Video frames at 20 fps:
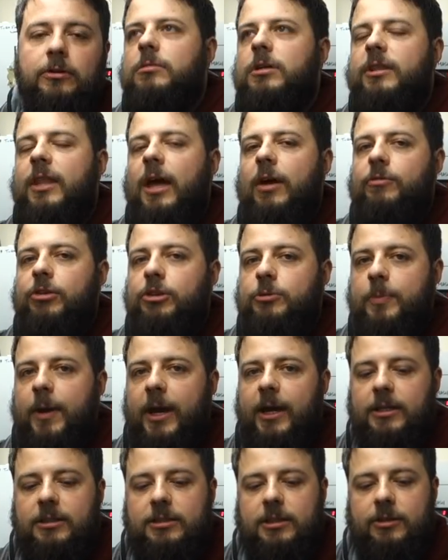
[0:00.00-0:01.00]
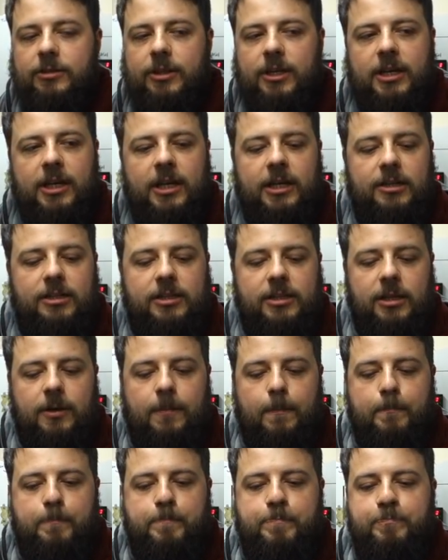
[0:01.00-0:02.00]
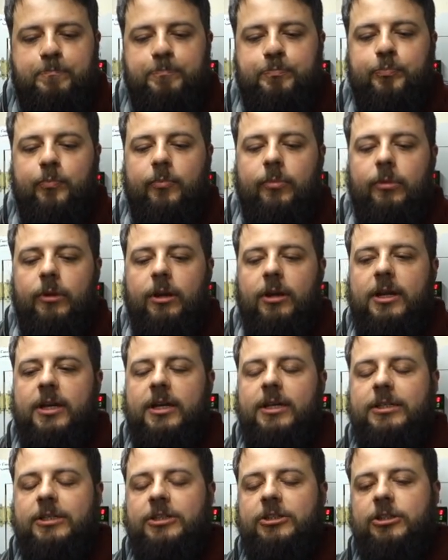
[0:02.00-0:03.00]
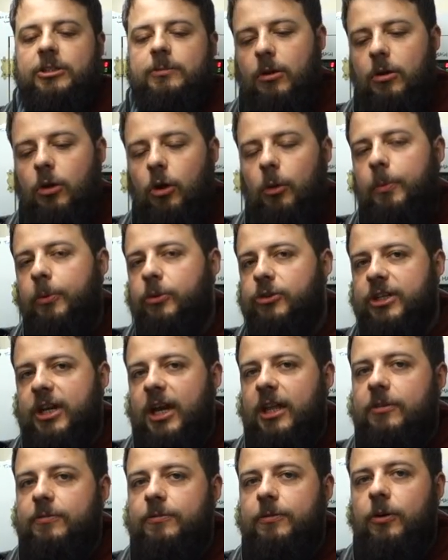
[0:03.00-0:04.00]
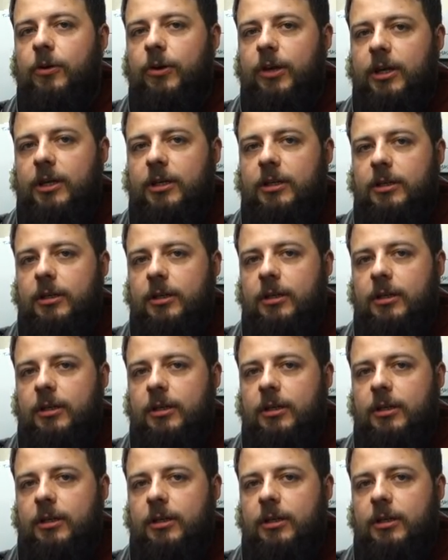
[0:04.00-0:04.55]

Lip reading: In that respect, the kit is all put together for you,